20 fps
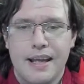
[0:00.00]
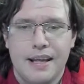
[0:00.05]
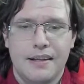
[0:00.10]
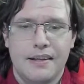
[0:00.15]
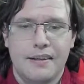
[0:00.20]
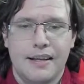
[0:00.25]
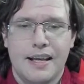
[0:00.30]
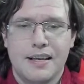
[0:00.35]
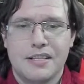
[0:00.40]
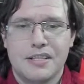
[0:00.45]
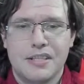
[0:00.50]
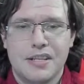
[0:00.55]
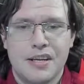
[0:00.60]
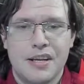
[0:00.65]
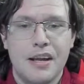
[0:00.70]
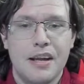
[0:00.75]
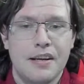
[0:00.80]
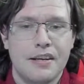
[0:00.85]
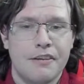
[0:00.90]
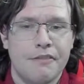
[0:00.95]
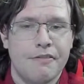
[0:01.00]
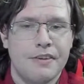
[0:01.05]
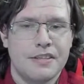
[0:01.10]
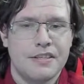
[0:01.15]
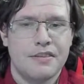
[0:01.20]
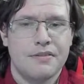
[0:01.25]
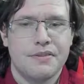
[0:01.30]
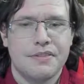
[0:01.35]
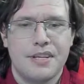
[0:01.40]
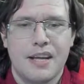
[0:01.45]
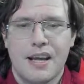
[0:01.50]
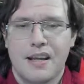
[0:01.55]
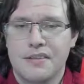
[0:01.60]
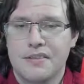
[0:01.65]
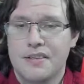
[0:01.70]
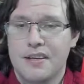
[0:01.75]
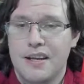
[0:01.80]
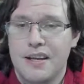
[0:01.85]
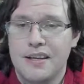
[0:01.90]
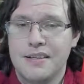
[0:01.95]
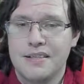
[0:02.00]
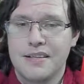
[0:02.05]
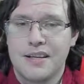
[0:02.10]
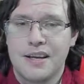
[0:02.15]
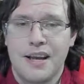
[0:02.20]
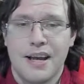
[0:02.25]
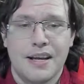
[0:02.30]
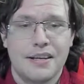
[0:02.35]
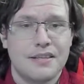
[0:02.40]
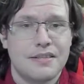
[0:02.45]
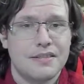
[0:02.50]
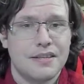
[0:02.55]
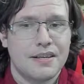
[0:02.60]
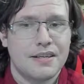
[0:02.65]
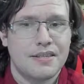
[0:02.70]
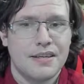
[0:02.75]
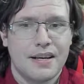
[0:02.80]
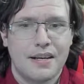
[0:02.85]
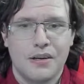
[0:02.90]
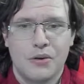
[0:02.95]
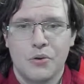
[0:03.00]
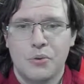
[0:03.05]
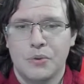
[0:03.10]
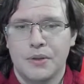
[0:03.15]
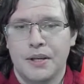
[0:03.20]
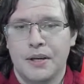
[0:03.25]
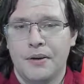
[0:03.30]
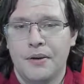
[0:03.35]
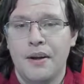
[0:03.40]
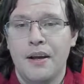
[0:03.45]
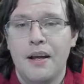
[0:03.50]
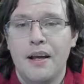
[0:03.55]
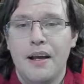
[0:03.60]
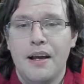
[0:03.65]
And lastly, Defensive Stance. Instant cast, 6-second cooldown.